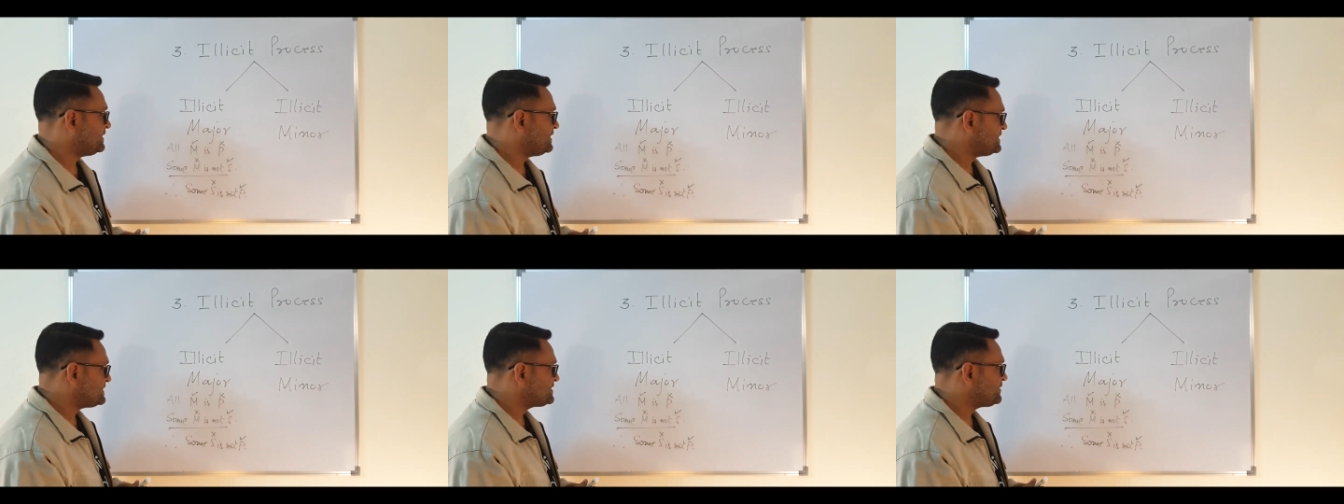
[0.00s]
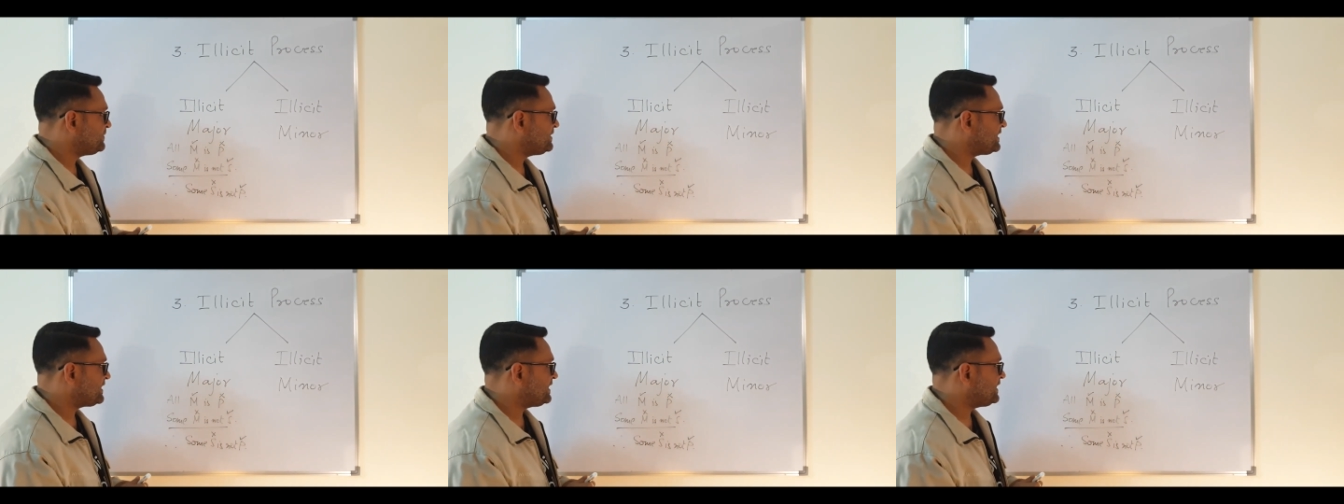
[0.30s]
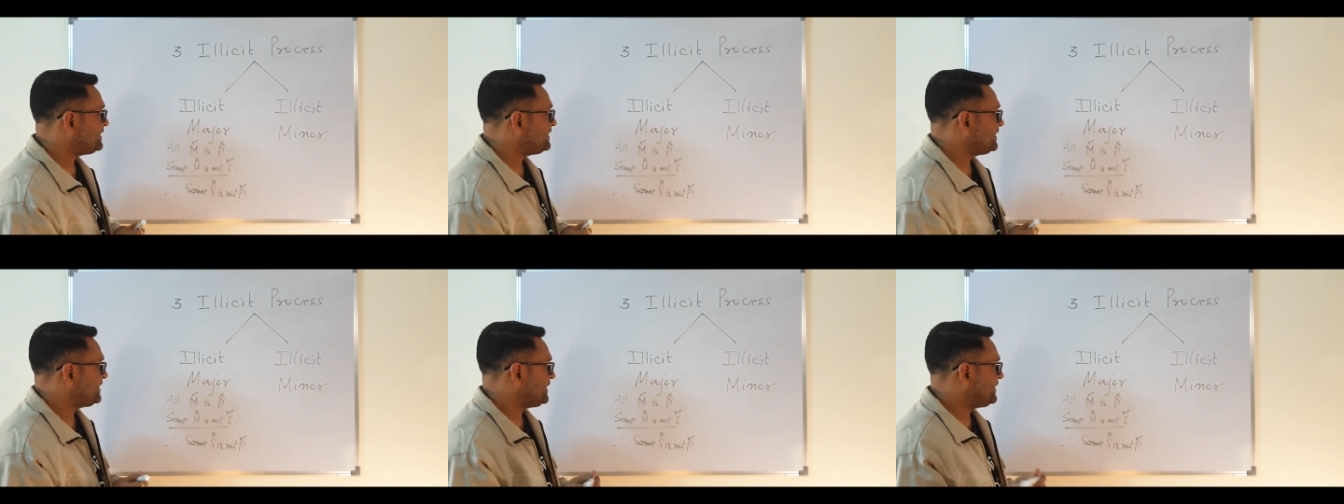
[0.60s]

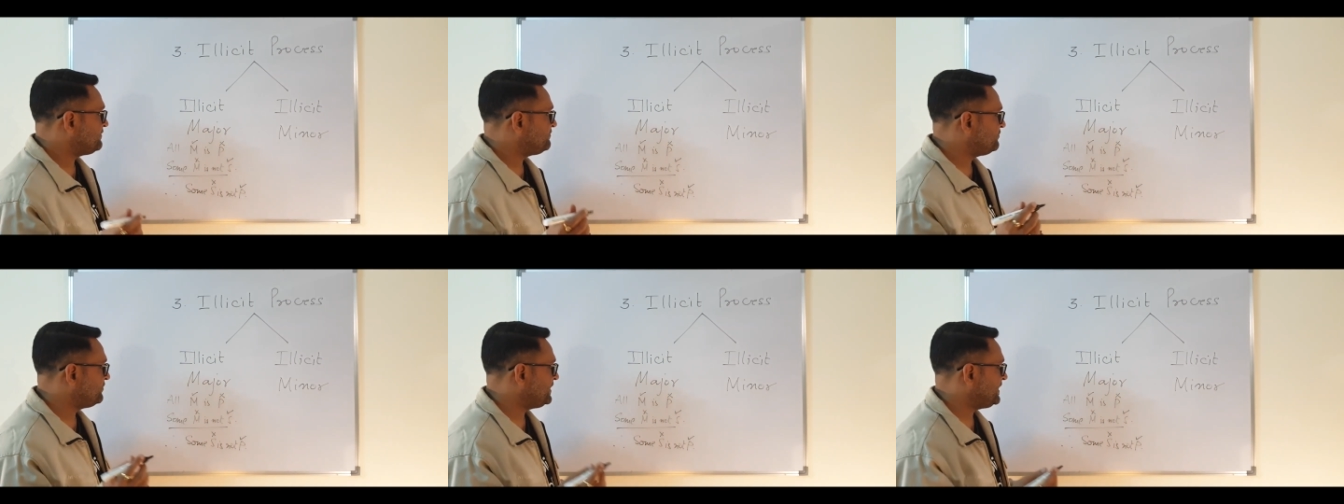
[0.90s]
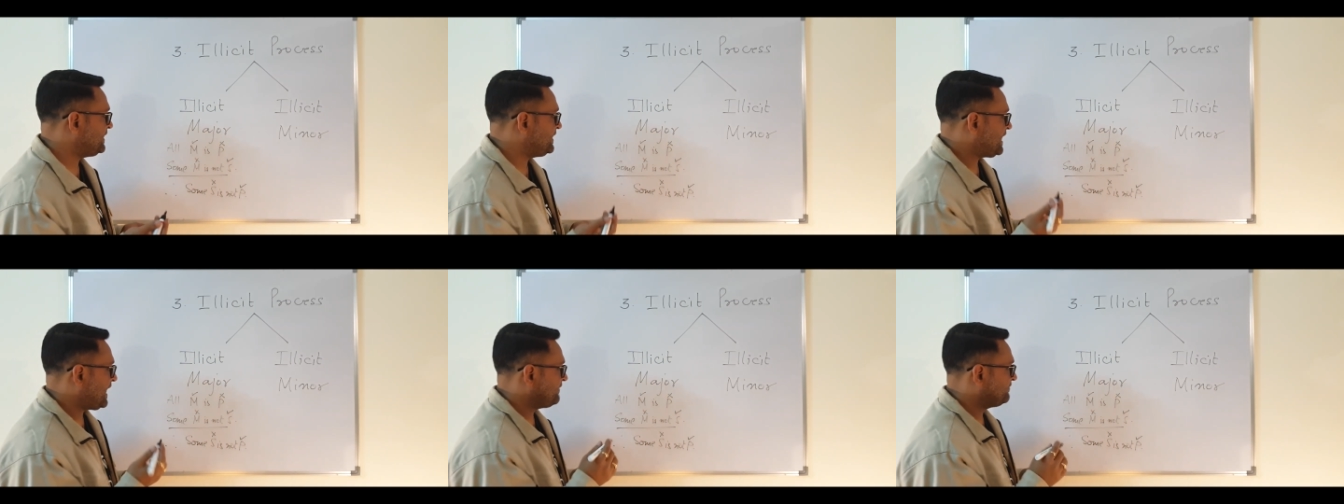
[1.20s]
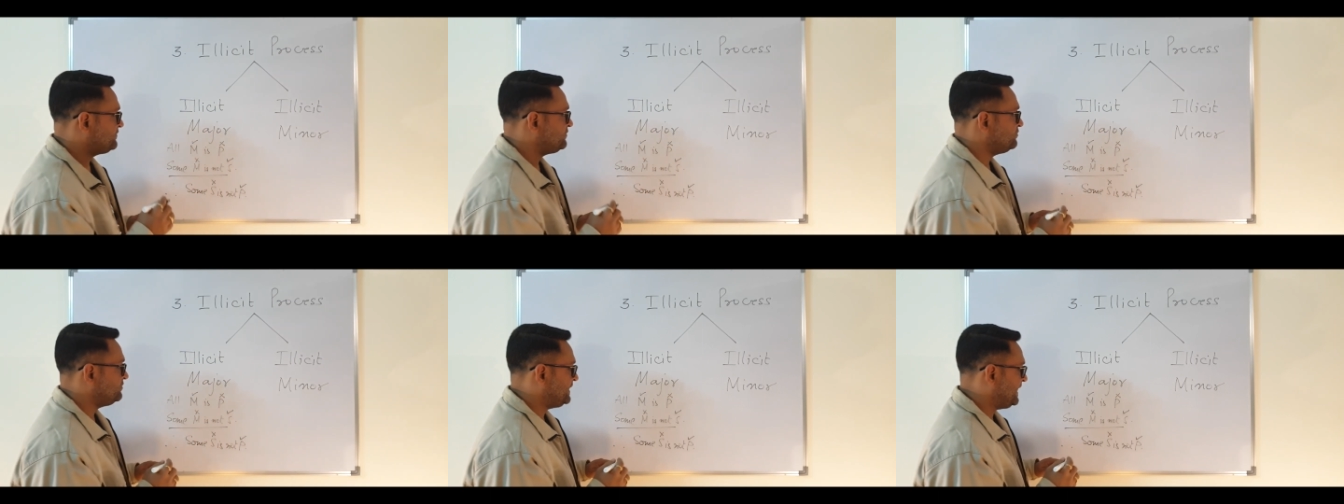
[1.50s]
Similarly, if we have
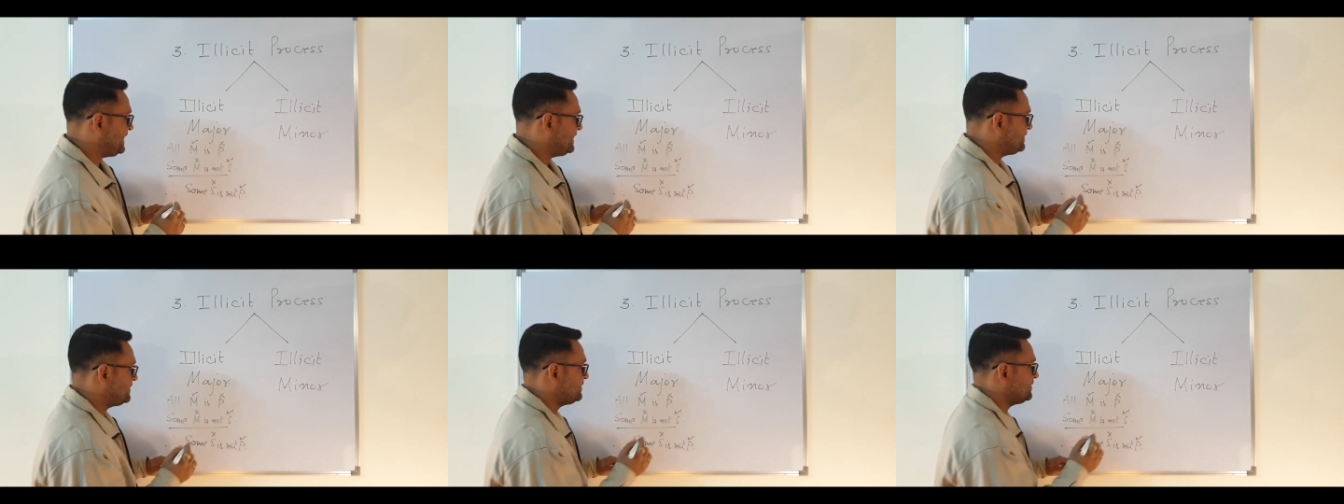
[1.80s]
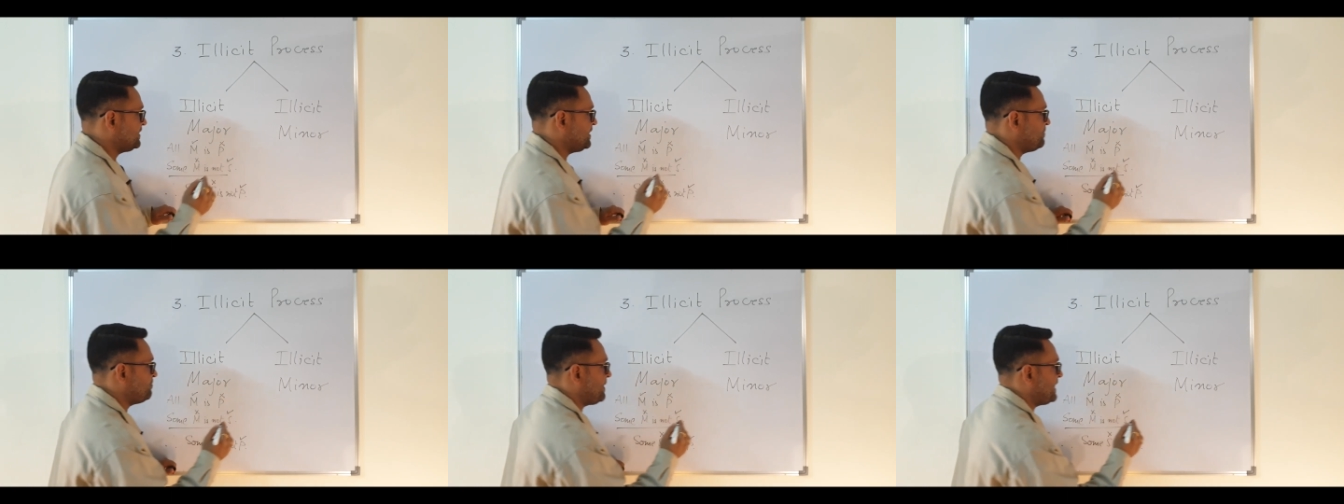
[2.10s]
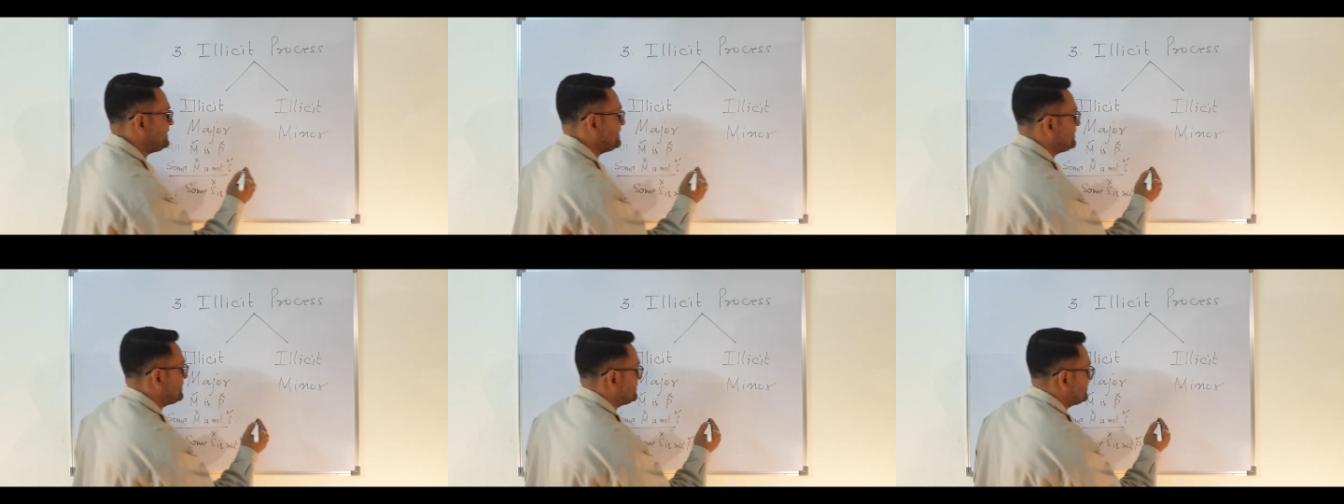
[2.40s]
to take a
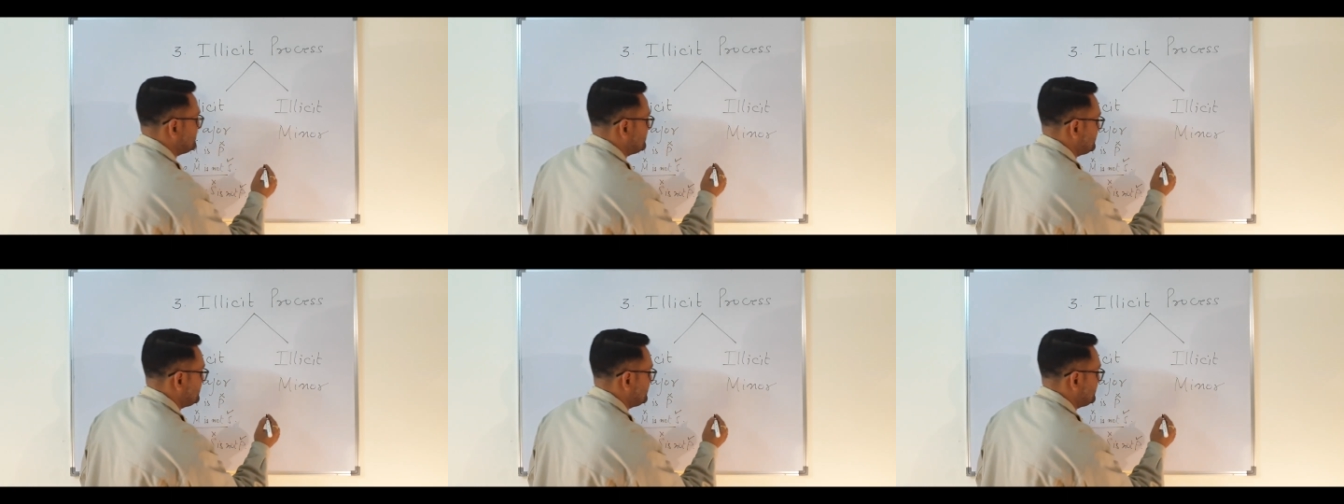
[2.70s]
minor